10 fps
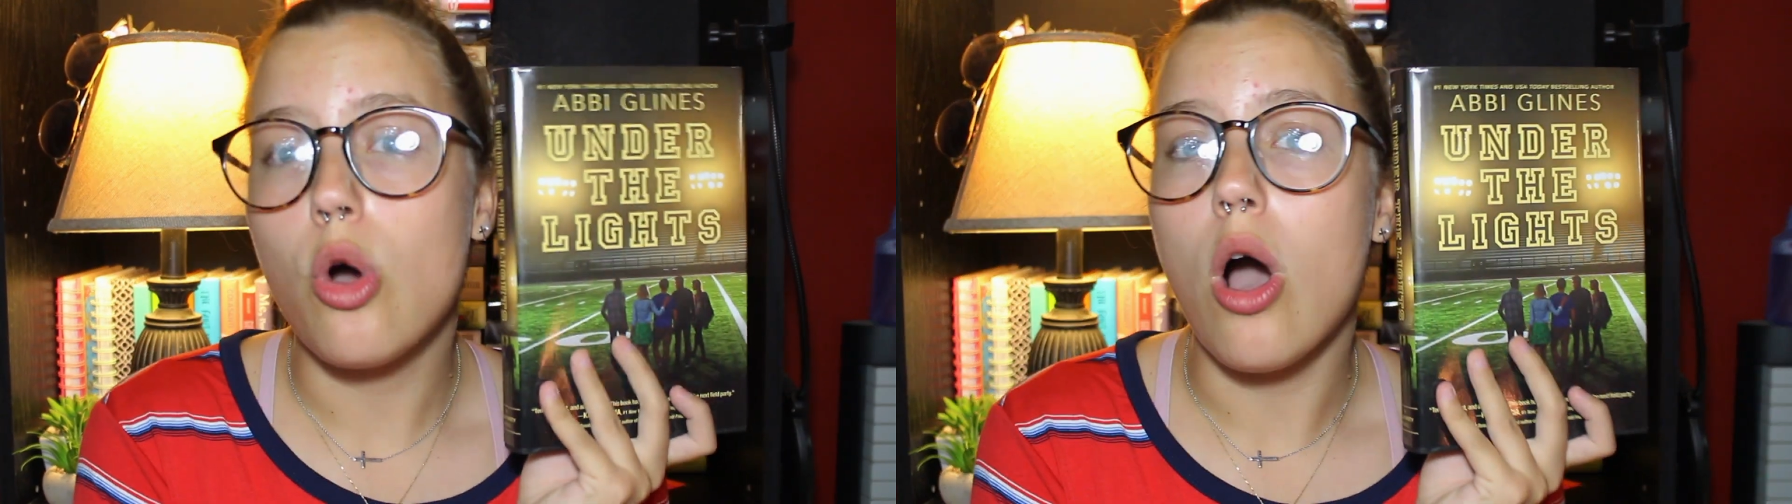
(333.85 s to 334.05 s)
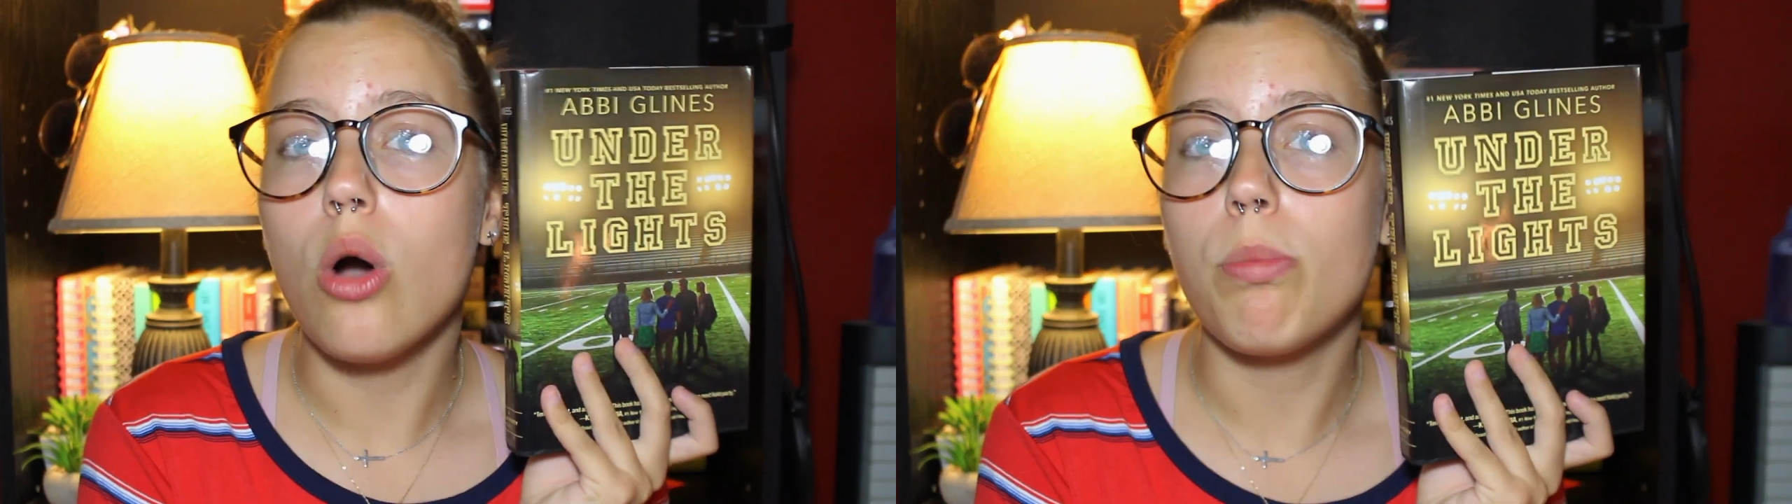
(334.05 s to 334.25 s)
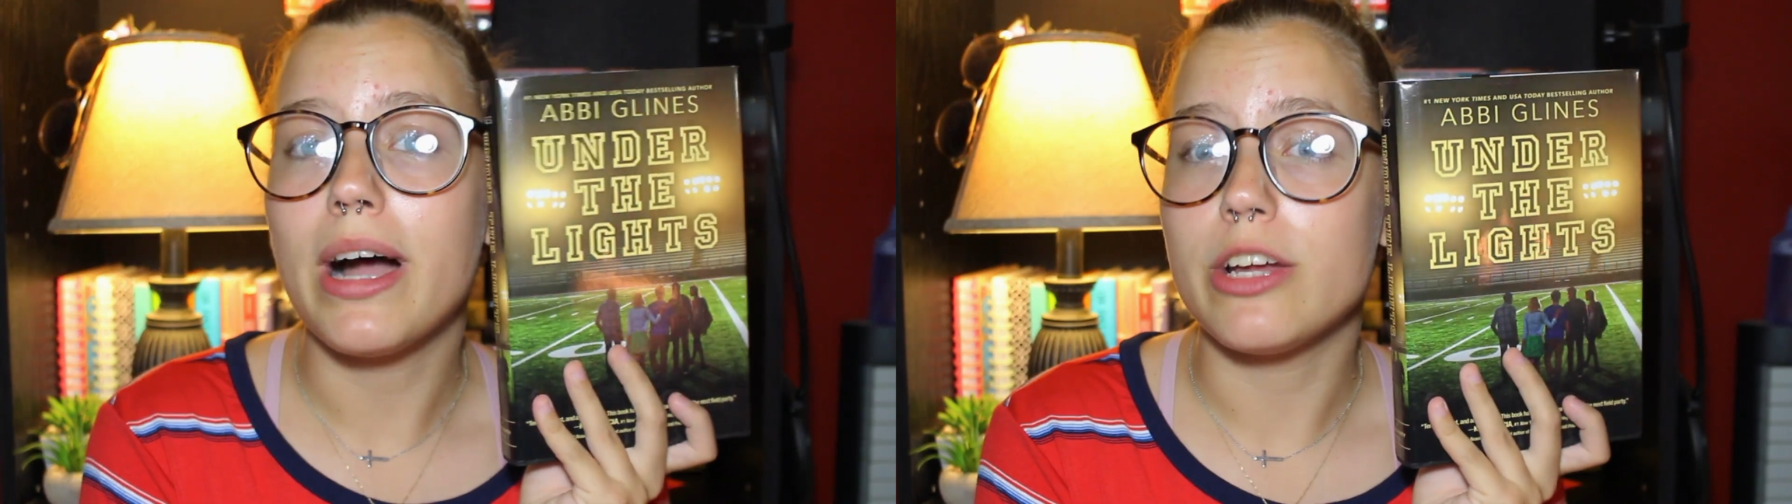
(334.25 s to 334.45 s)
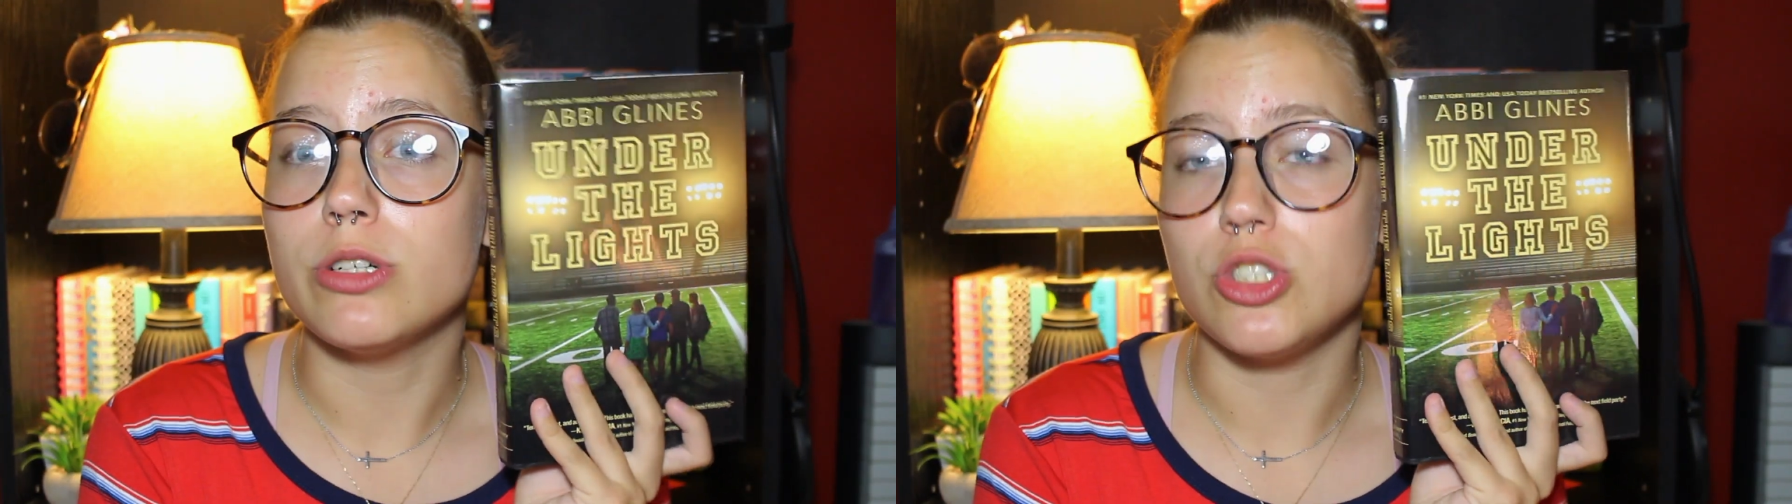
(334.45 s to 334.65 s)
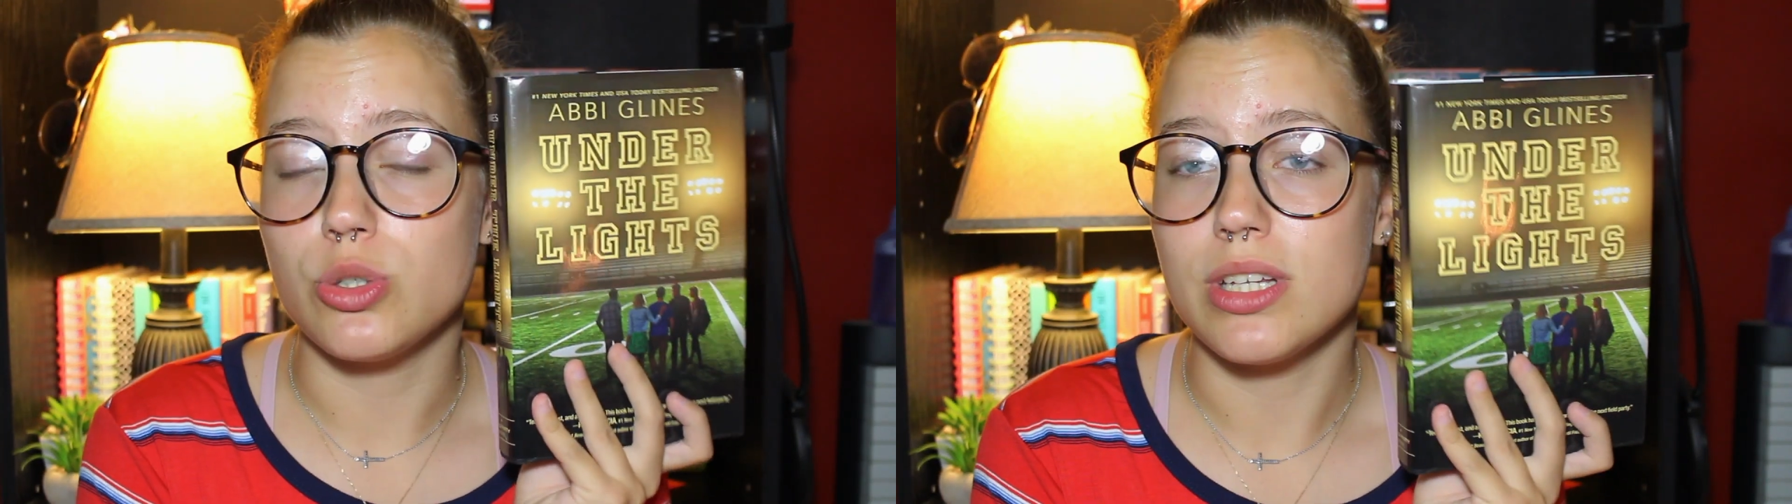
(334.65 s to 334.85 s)
hope I
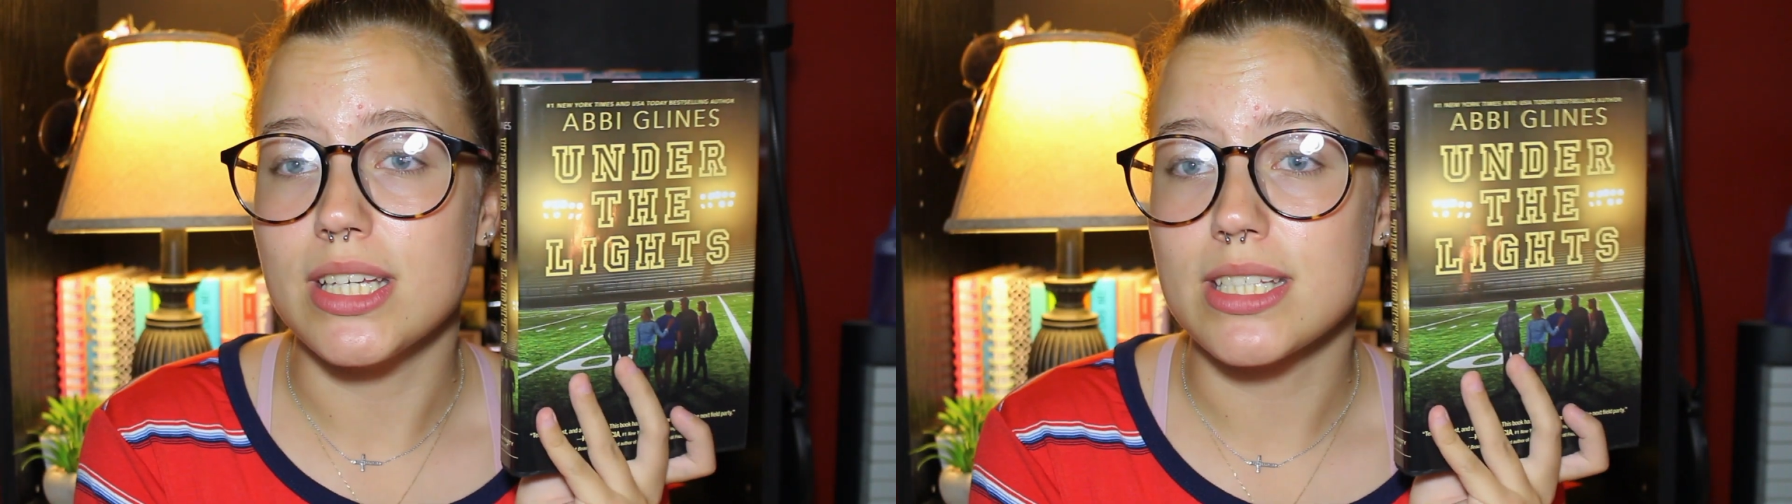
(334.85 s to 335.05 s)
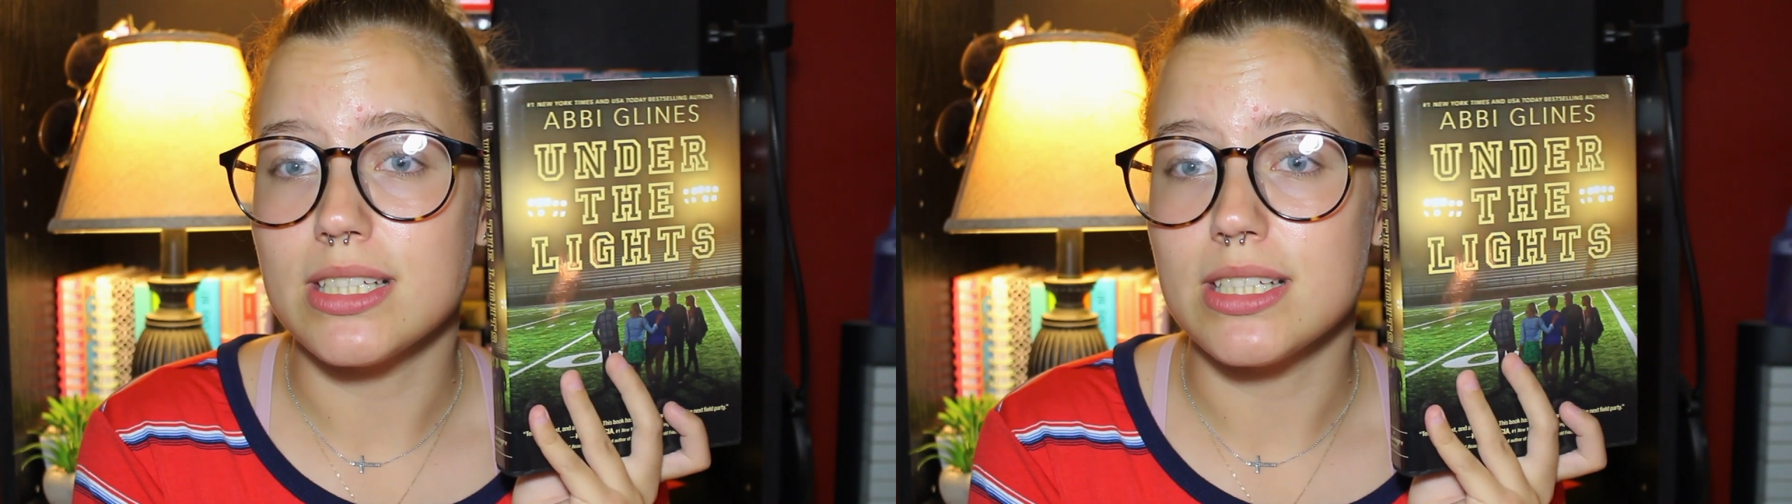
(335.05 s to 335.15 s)
enjoy this,